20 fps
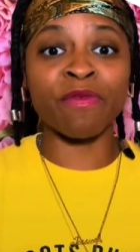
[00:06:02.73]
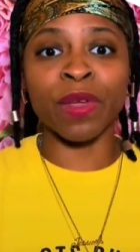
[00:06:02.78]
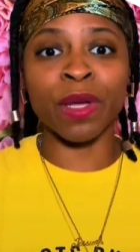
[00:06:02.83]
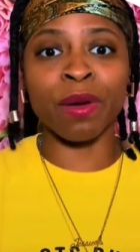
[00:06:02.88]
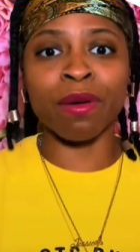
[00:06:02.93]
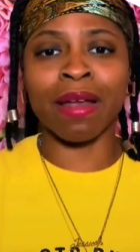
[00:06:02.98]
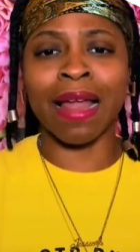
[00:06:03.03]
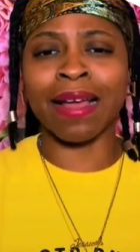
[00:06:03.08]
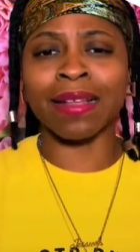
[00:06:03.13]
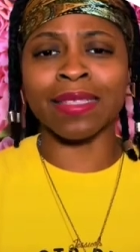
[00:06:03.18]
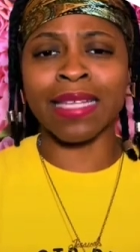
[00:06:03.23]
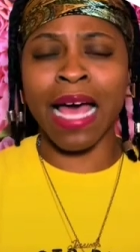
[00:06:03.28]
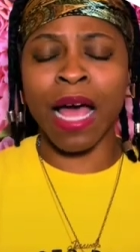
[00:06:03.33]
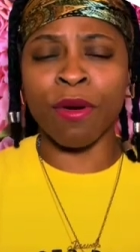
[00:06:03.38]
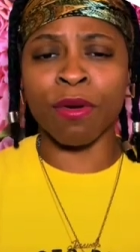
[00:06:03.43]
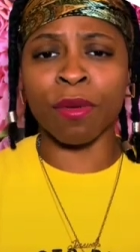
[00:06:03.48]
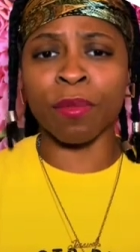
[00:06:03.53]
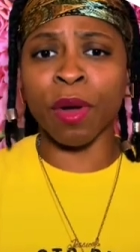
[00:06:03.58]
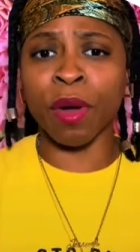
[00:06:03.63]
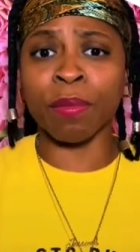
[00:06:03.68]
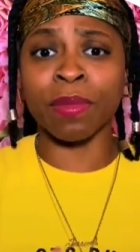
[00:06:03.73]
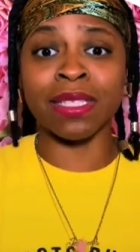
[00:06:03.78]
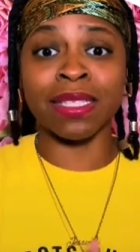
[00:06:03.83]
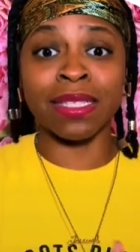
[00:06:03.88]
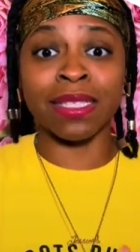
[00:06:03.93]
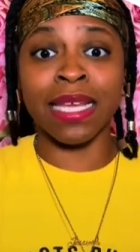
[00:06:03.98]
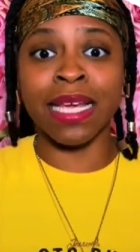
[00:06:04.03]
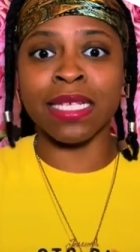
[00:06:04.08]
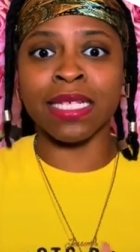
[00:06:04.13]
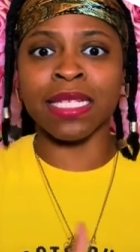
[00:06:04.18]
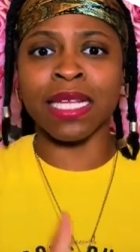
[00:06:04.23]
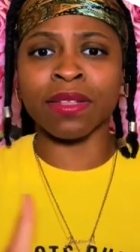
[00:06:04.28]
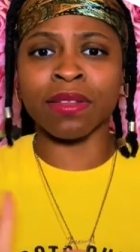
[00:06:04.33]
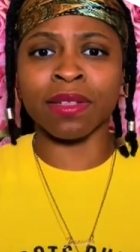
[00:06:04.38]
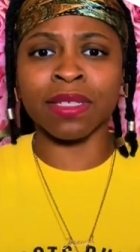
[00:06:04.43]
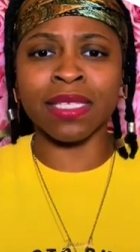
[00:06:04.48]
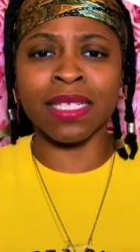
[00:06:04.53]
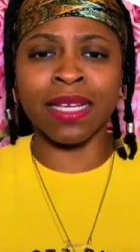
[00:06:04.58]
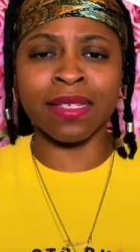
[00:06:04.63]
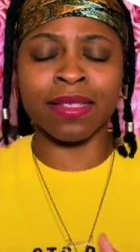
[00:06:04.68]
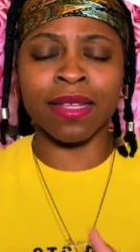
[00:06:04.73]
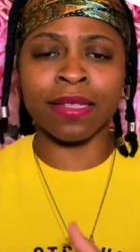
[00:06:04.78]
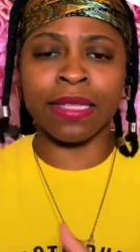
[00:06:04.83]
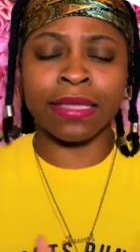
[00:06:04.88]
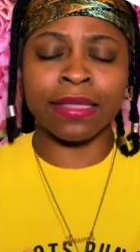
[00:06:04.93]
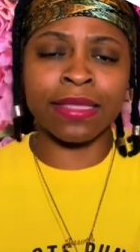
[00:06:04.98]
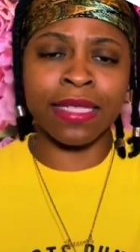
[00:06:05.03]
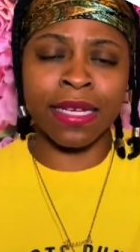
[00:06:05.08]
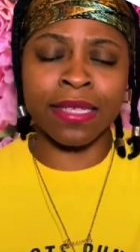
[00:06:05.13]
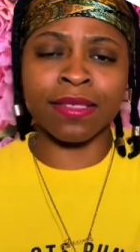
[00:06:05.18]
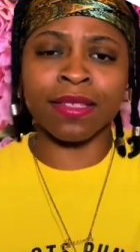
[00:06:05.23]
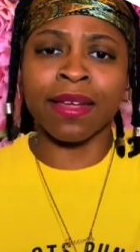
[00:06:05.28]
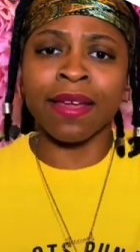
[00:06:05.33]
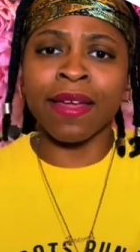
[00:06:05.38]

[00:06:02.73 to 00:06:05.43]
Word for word: feel like tower moments, test after test after test.